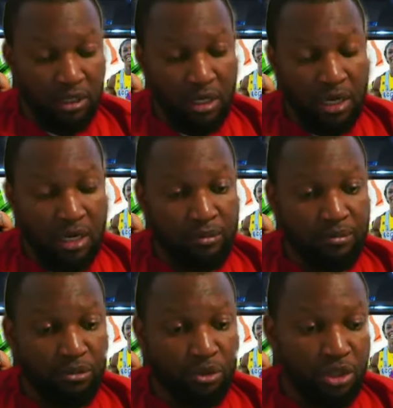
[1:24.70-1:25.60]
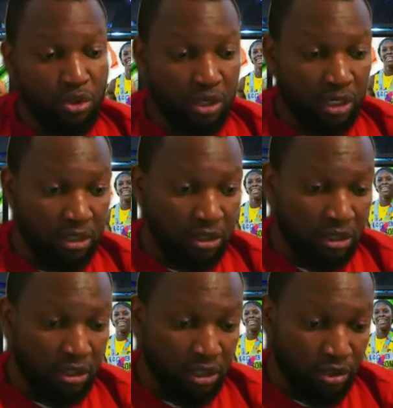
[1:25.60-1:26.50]
when you look at
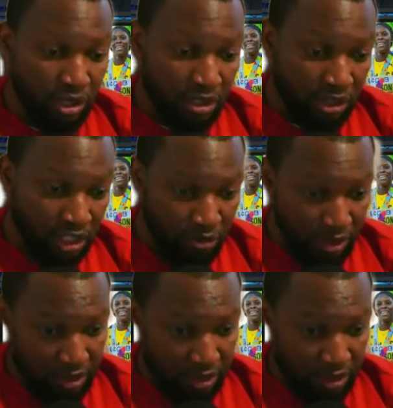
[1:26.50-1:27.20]
the grand scheme of